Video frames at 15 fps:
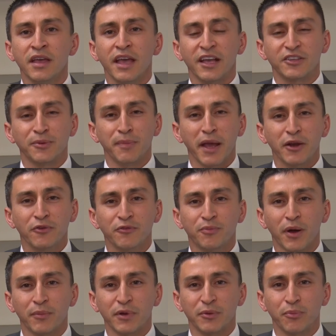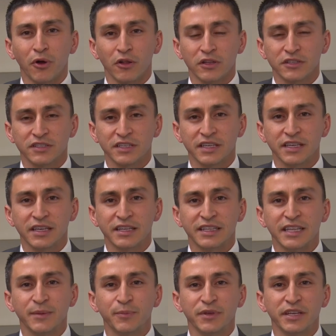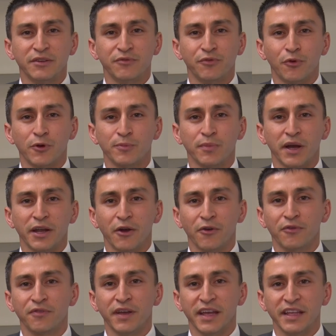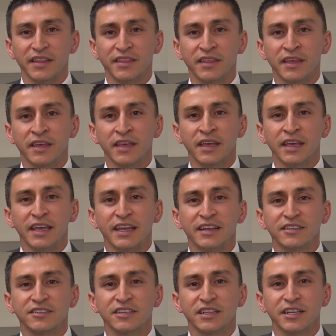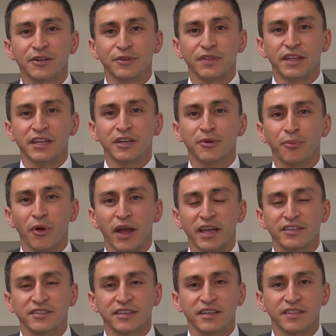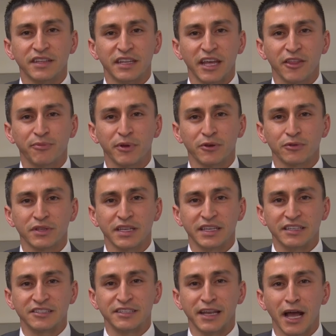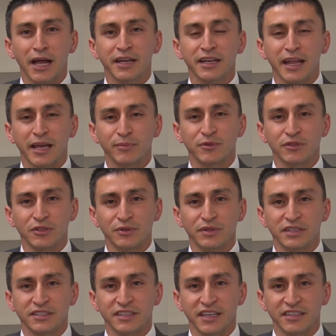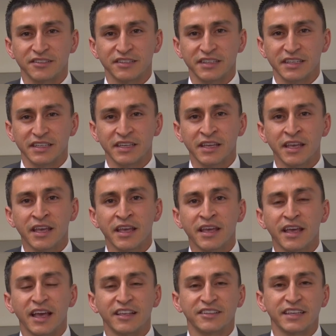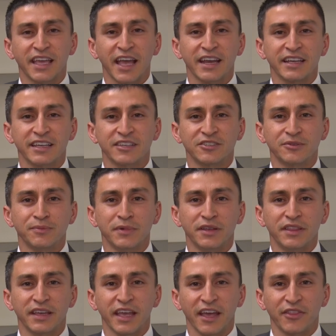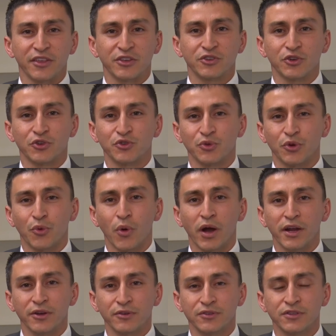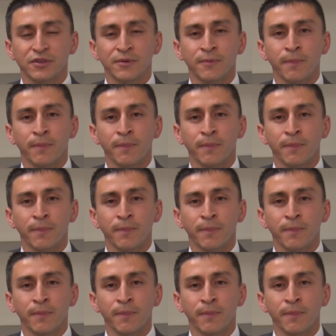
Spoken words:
As a matter of public policy, deeply informed by our faith, it is clear that in Nebraska the death penalty is not an absolute necessity, as the Catechism of the Catholic Church requires.